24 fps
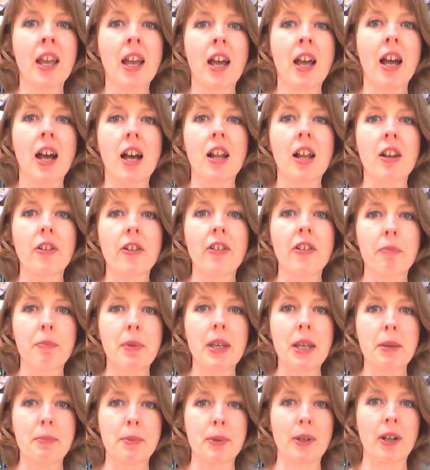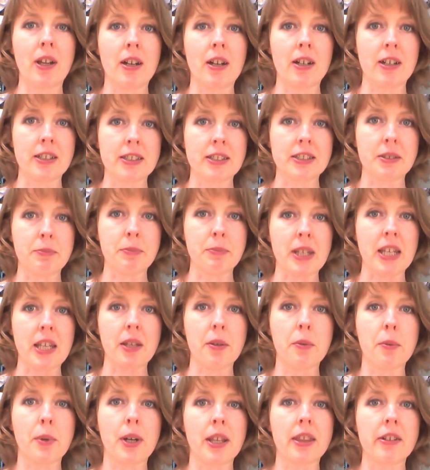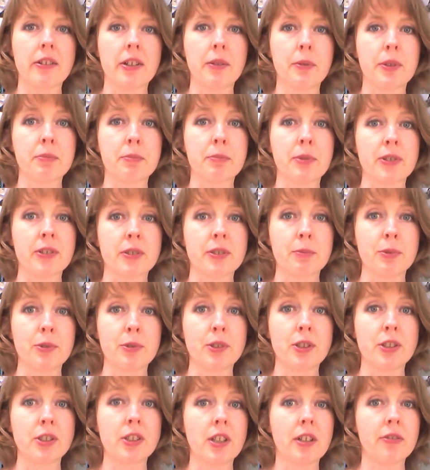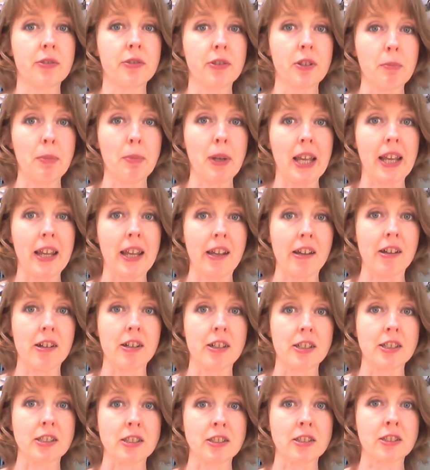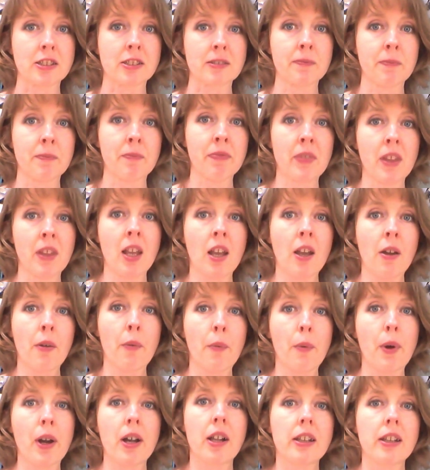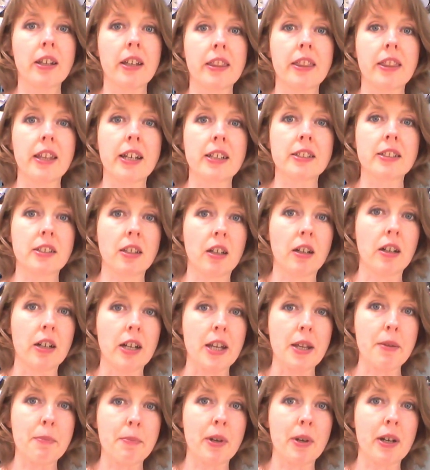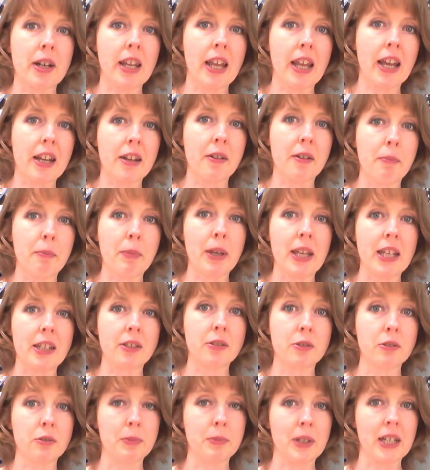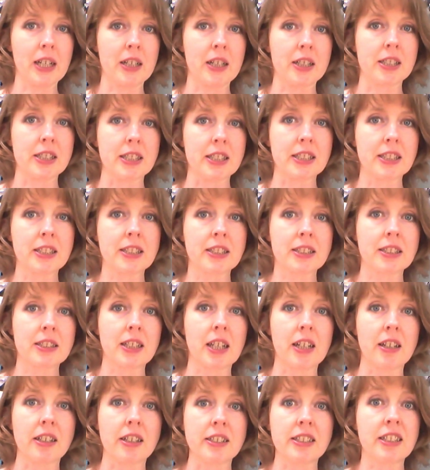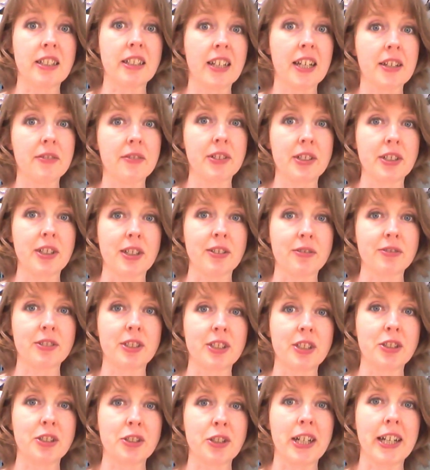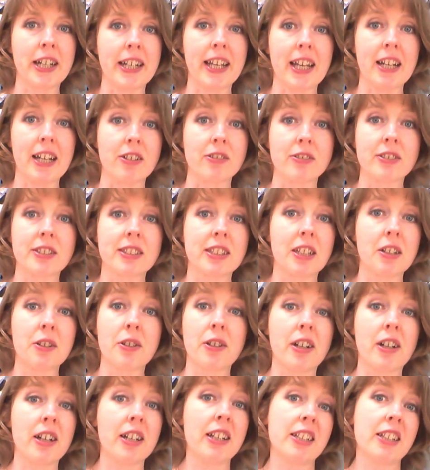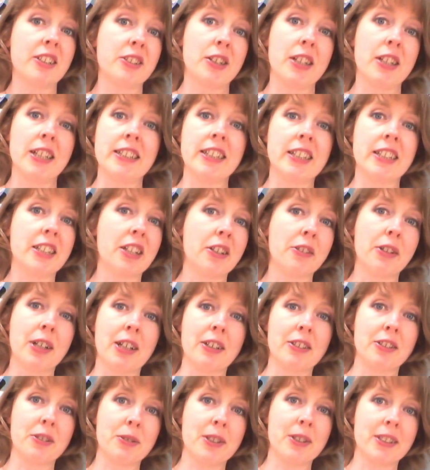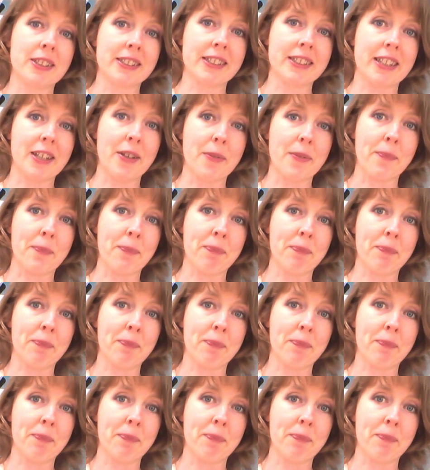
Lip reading: a lot of people asked me whether it was possible to shuffle the playing cards. Well, at that time I hadn't made all my cards and I didn't have enough to try it out, so I literally didn't know how to answer them.